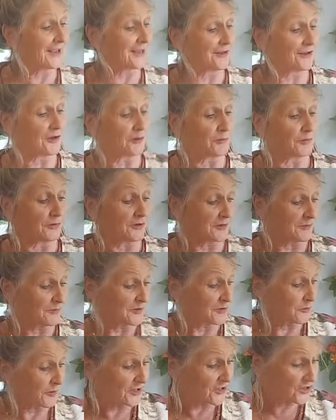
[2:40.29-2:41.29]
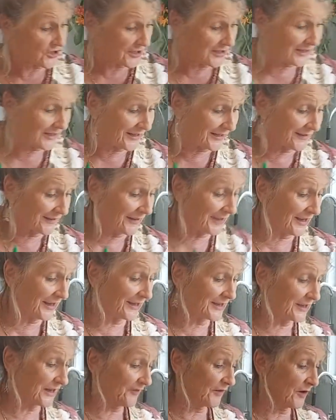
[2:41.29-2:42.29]
You could put some sweet chilli in there
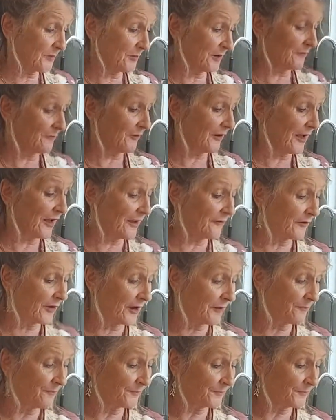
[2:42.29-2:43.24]
to give it a bit of flavour.